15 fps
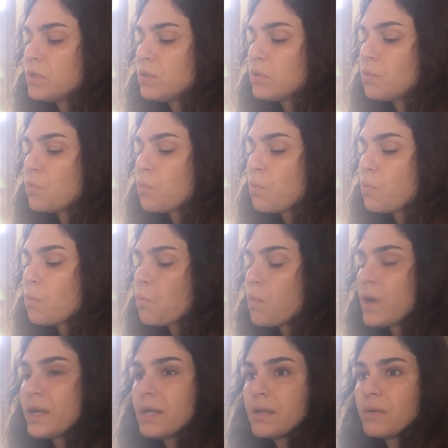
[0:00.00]
know
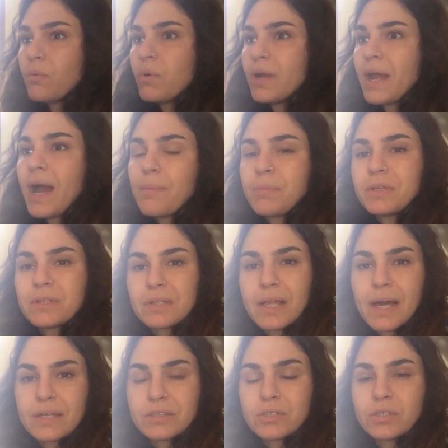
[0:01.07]
what what happened
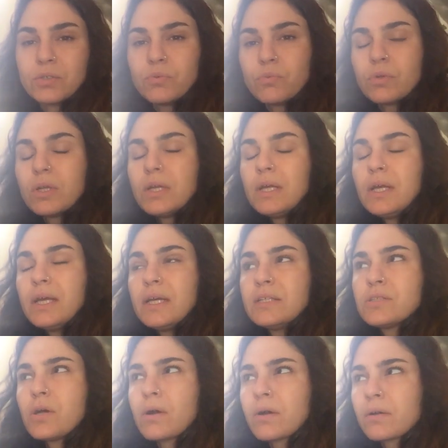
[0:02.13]
last you
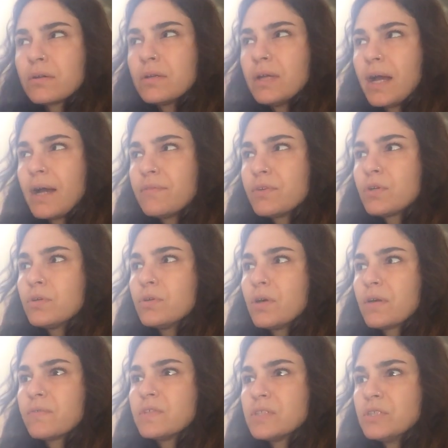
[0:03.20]
it's harder to have a good
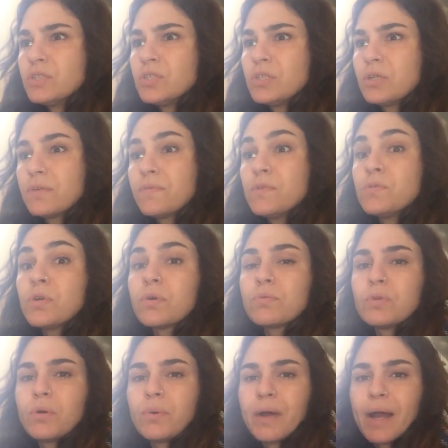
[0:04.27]
harvest this year if you
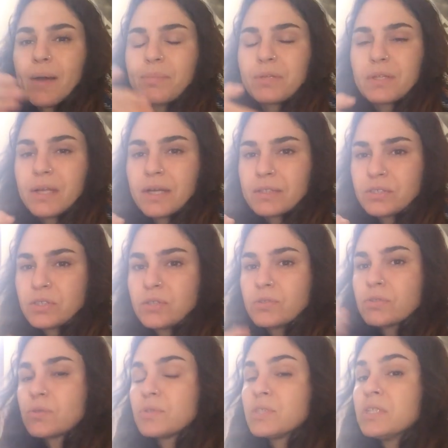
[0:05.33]
don't know what happened last year
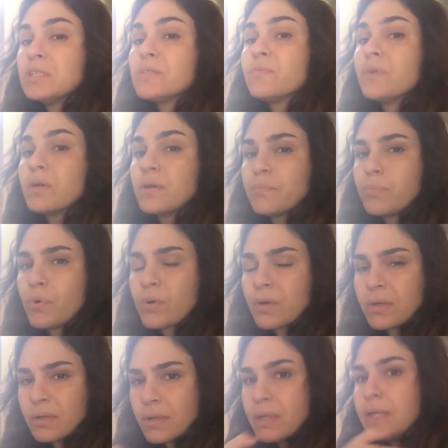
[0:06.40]
so see it's very
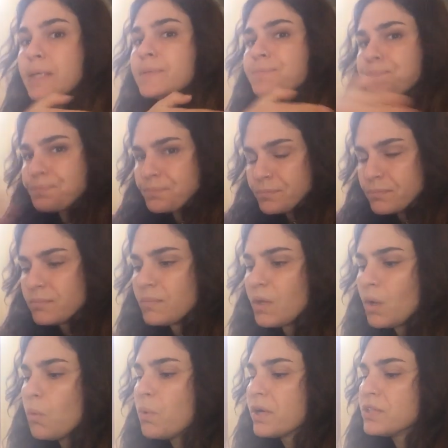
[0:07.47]
important
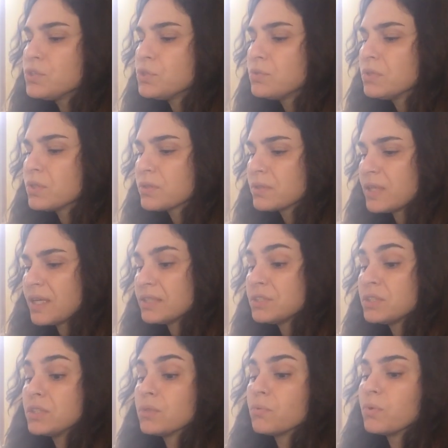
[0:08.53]
what did you learn
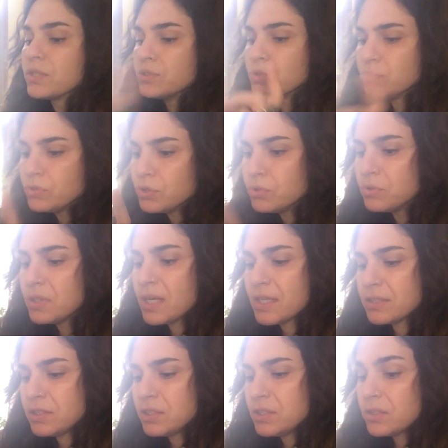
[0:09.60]
last year? What did you do
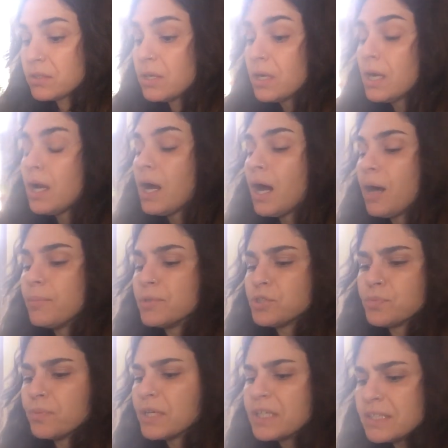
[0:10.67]
last year? How
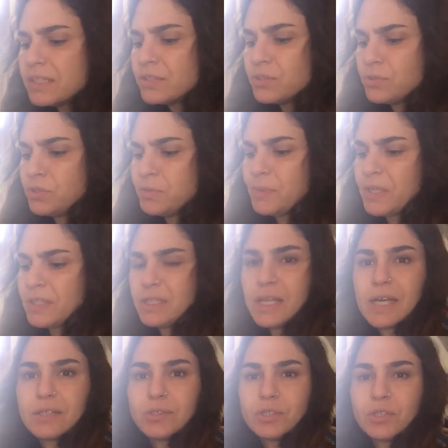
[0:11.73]
much money did you spend
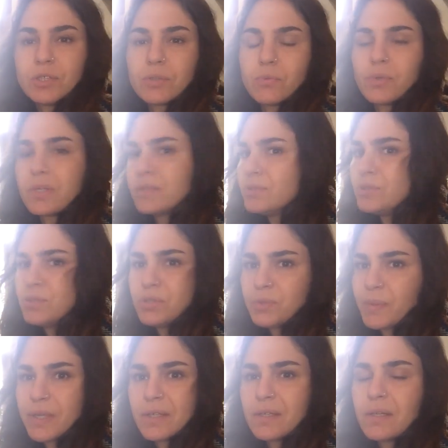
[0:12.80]
last year? What did you
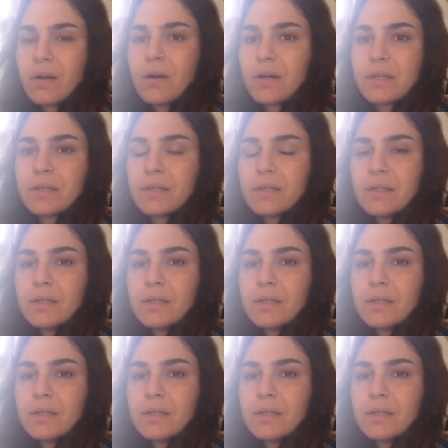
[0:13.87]
spend it on?